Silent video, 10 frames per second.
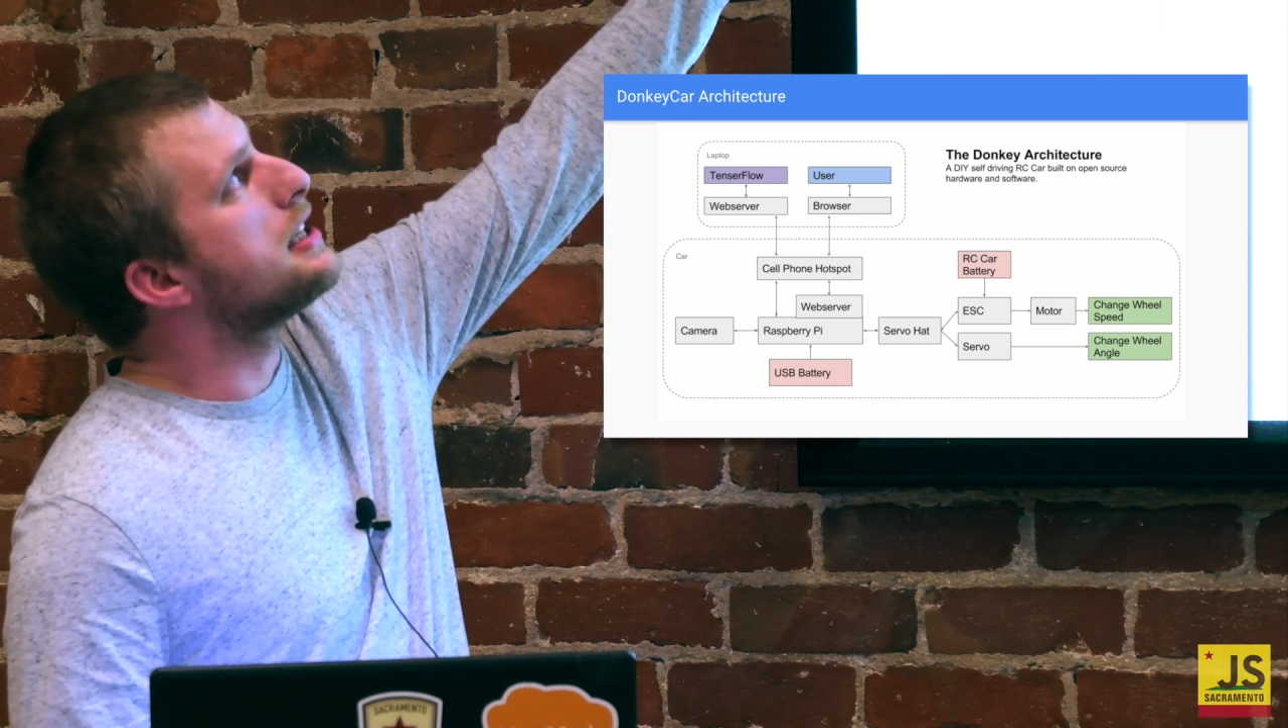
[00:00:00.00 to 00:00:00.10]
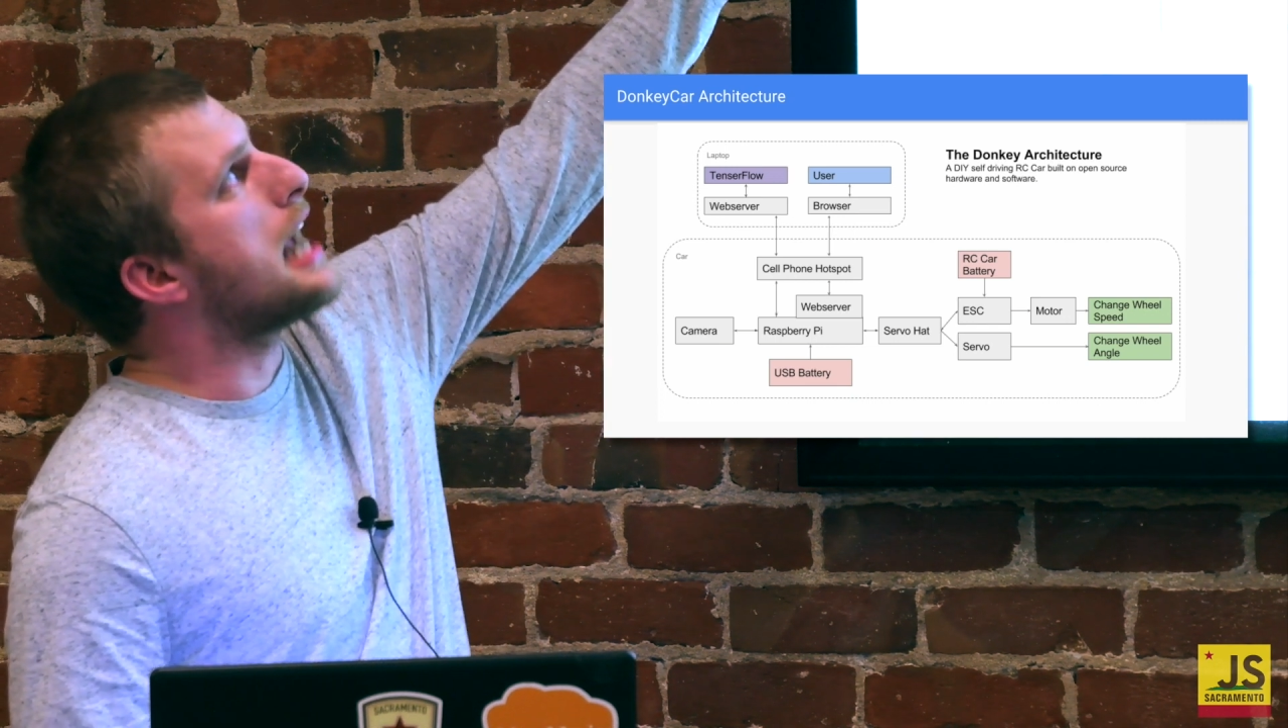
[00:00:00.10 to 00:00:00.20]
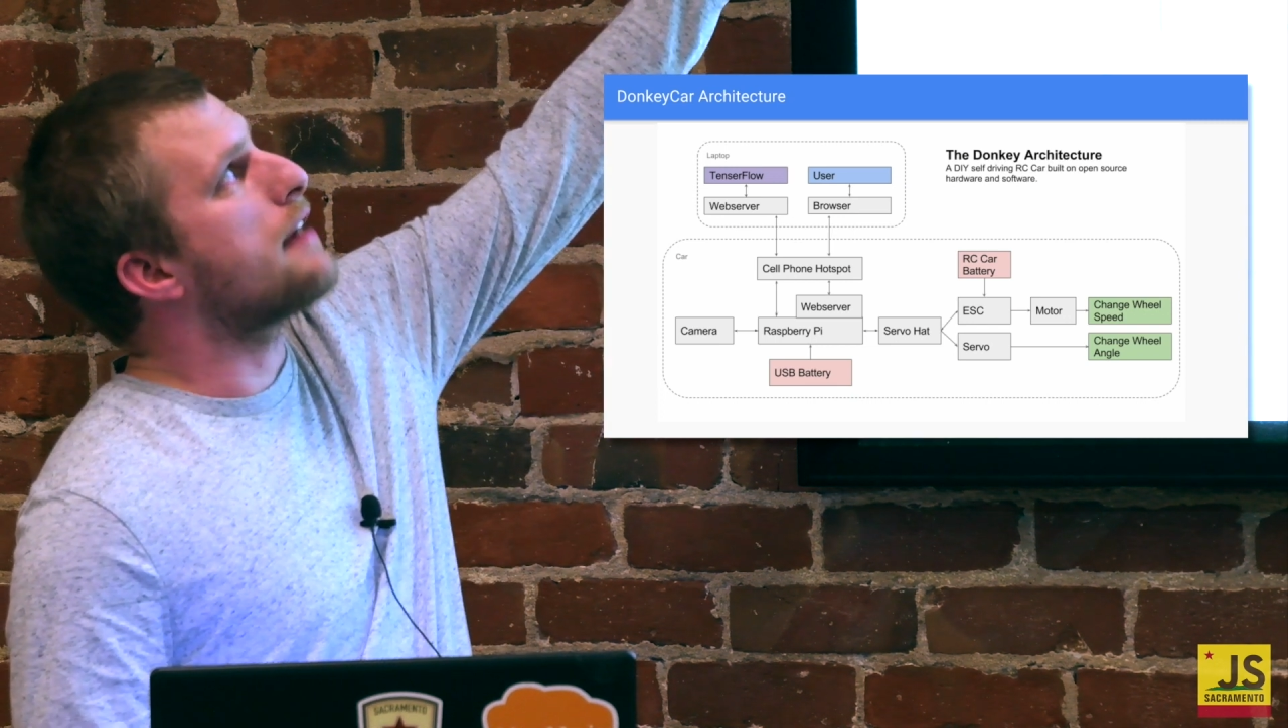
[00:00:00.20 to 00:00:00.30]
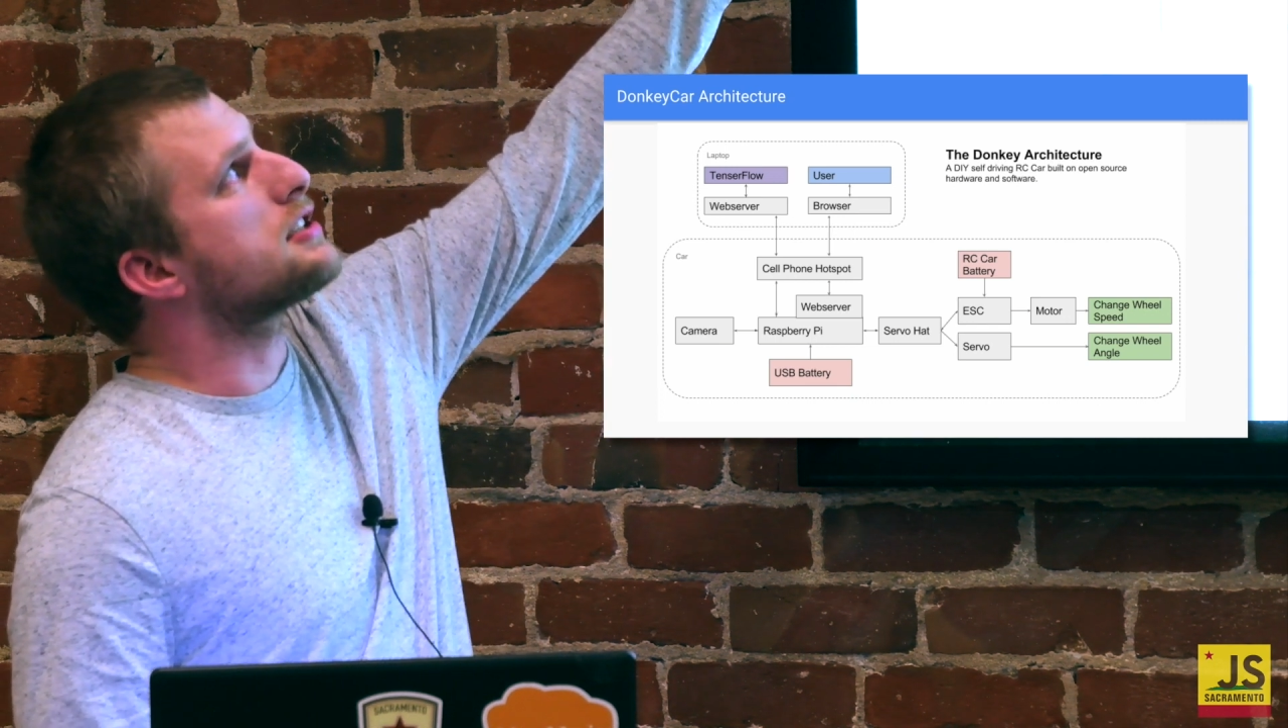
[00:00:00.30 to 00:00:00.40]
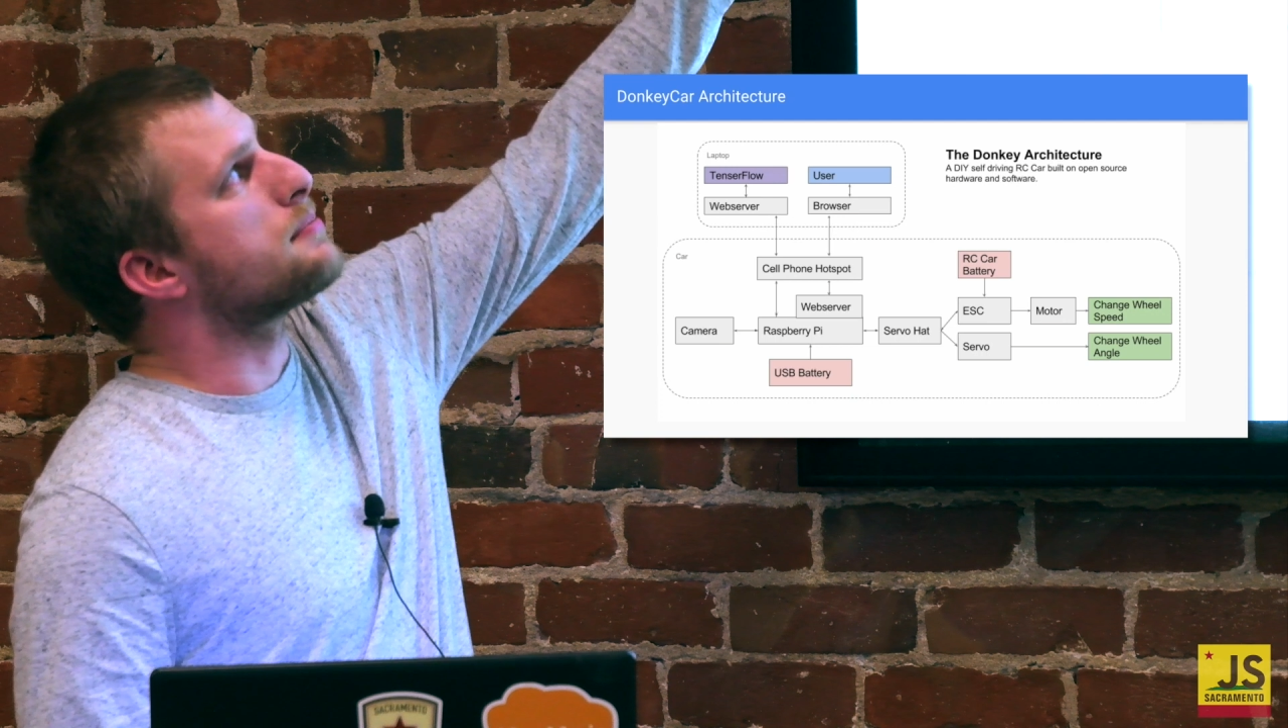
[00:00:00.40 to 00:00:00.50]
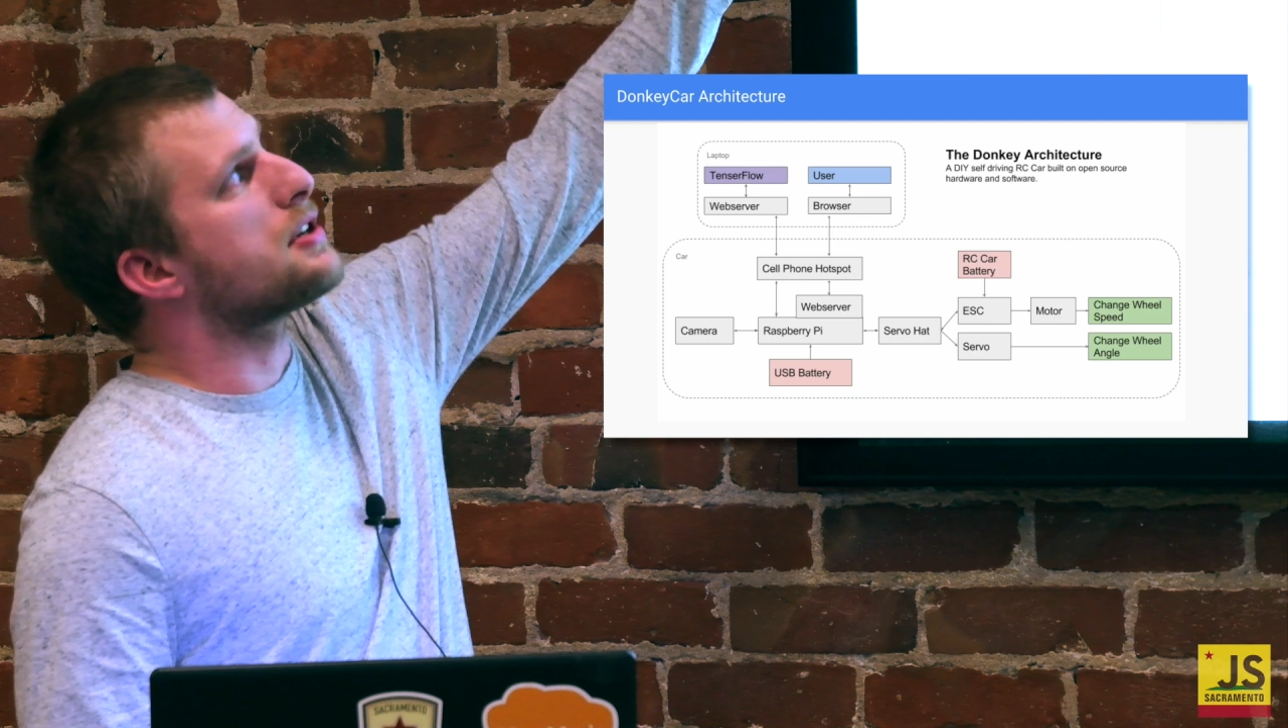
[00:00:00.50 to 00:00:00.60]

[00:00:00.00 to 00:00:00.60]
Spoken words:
you have some